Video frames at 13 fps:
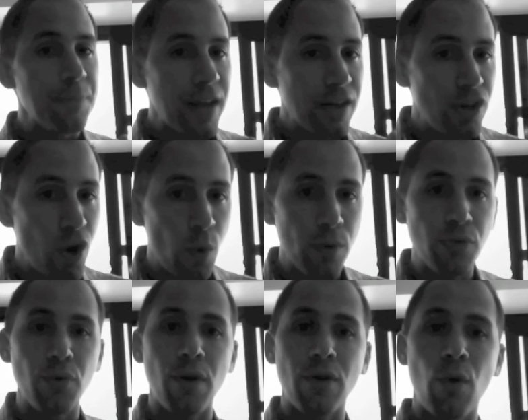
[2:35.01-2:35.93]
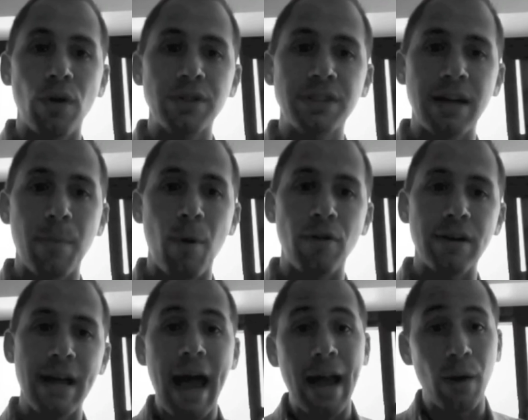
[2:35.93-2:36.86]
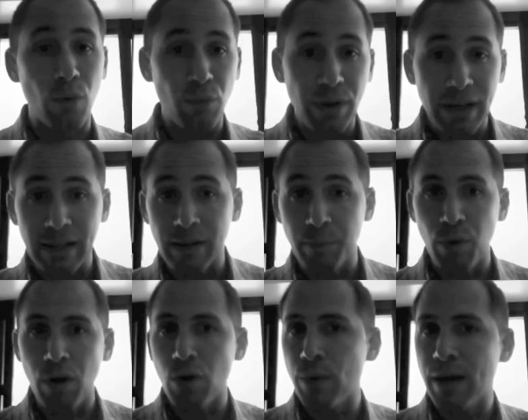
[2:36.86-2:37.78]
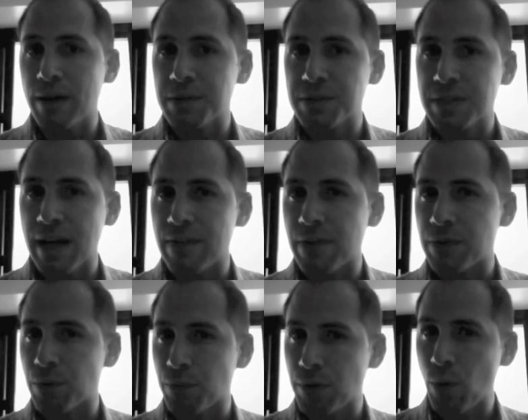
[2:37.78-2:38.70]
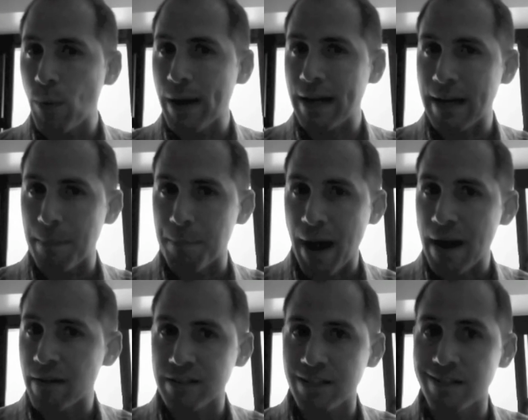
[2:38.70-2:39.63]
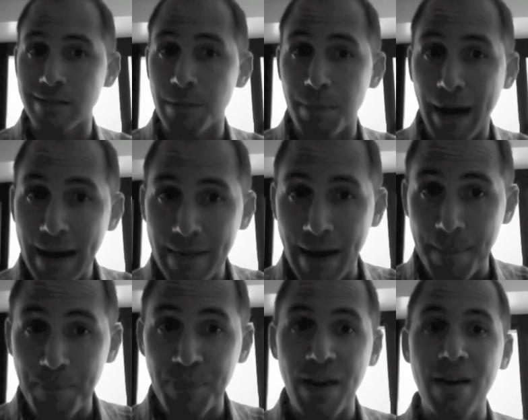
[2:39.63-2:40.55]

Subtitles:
And going through our course in MREA or reading the book, we understand that the real way to get buyers isn't to buy them.